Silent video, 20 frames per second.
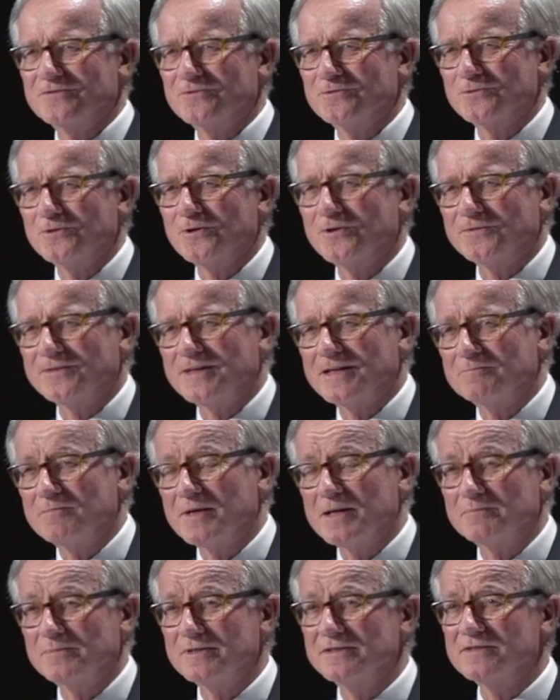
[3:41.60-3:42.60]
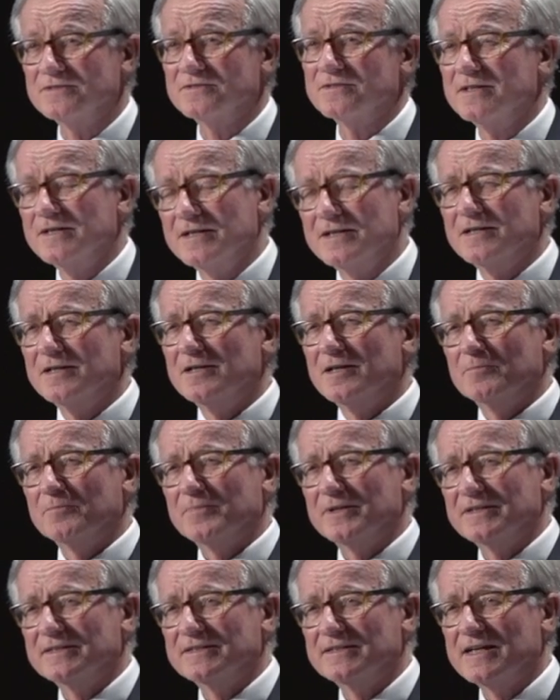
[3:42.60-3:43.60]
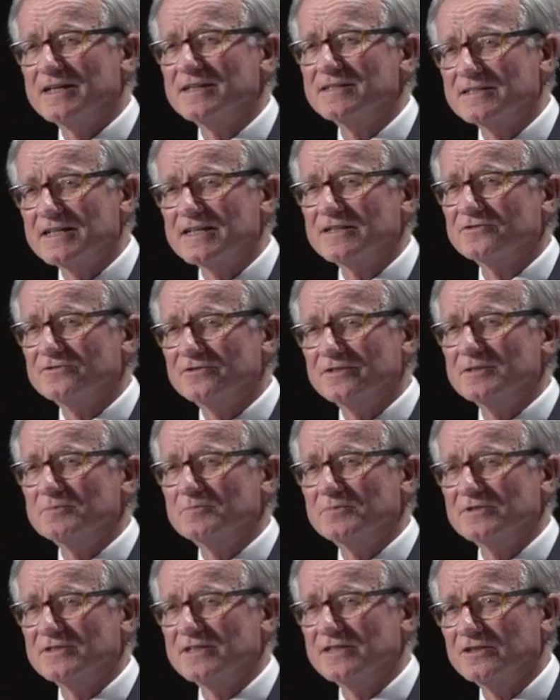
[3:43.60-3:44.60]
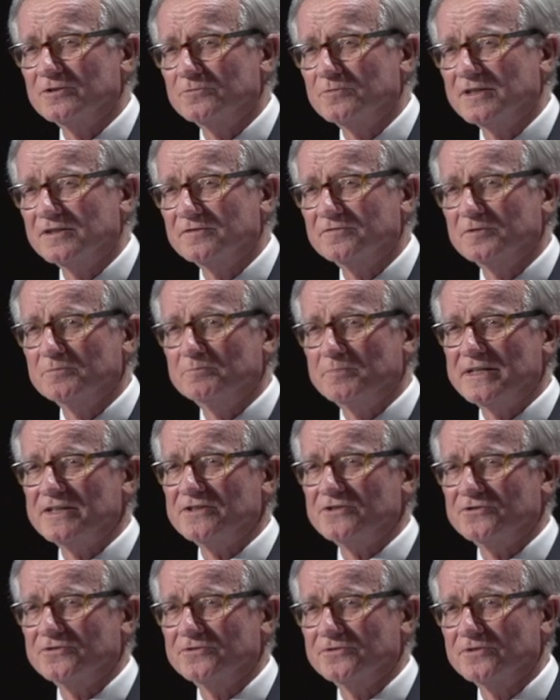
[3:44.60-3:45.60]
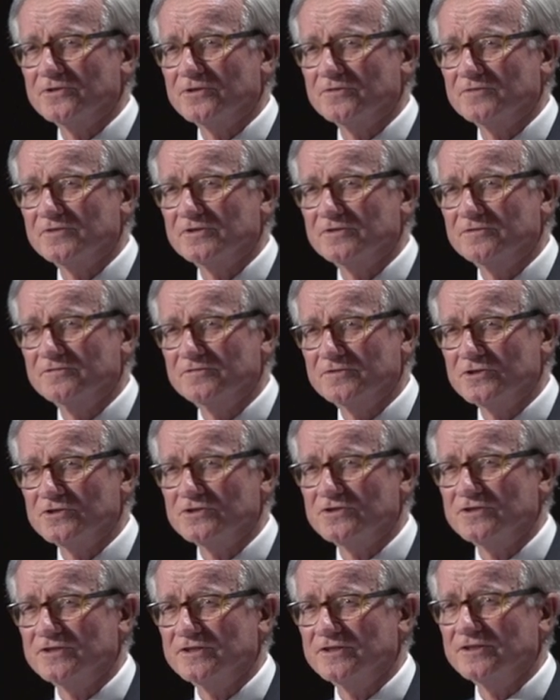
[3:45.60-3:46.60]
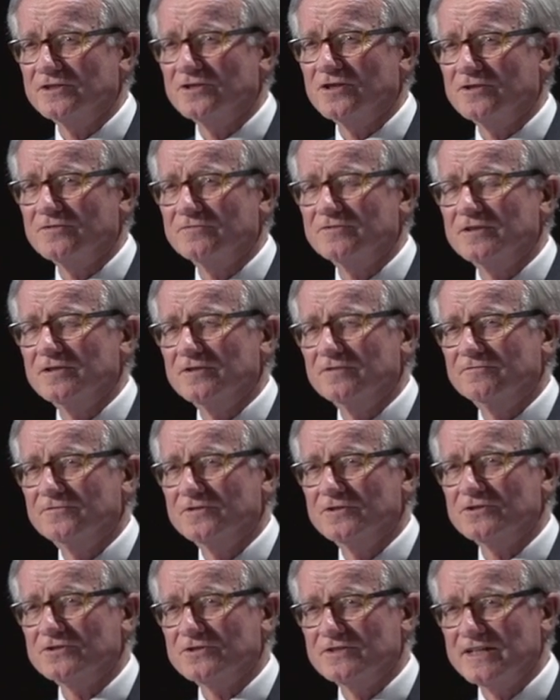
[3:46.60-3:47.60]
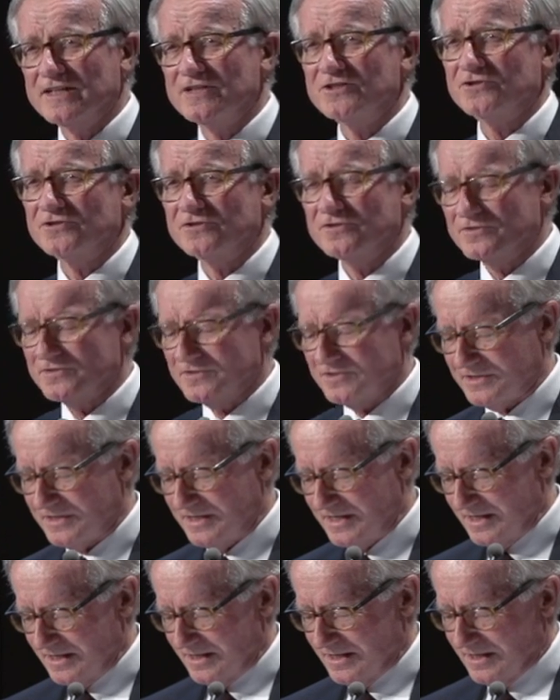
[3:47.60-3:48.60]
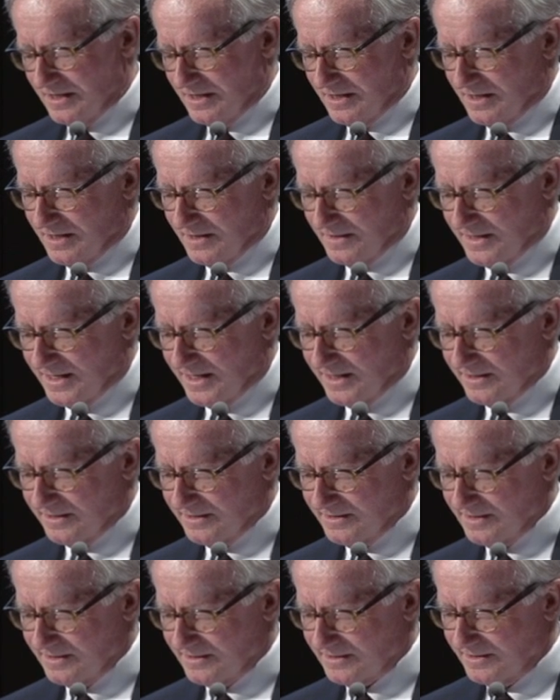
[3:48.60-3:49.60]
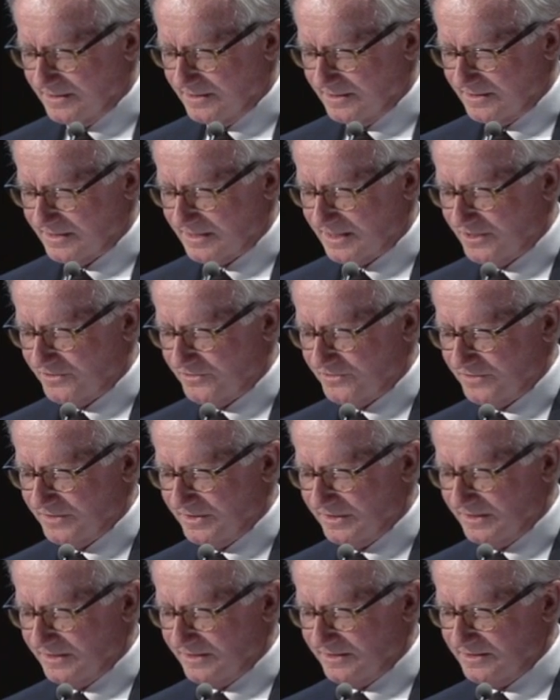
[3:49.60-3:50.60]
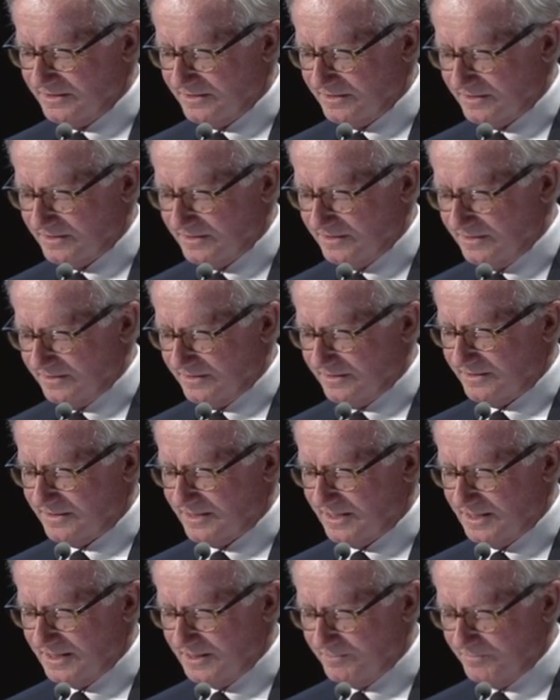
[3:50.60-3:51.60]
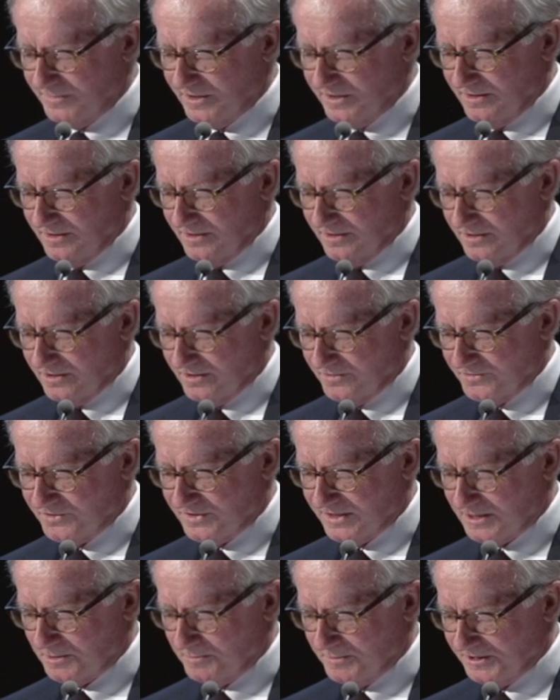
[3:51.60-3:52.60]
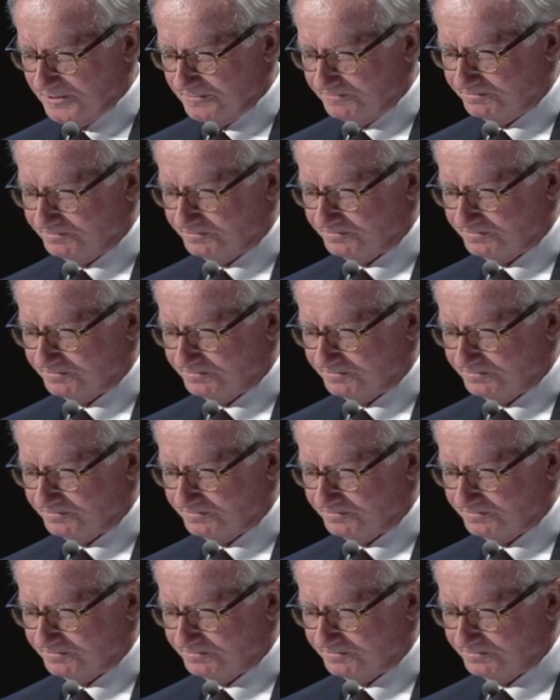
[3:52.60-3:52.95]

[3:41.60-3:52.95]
or not that map is, but it does actually present a wonderful picture of the diversity of First Nations that exist in this country and existed at the time of settlement.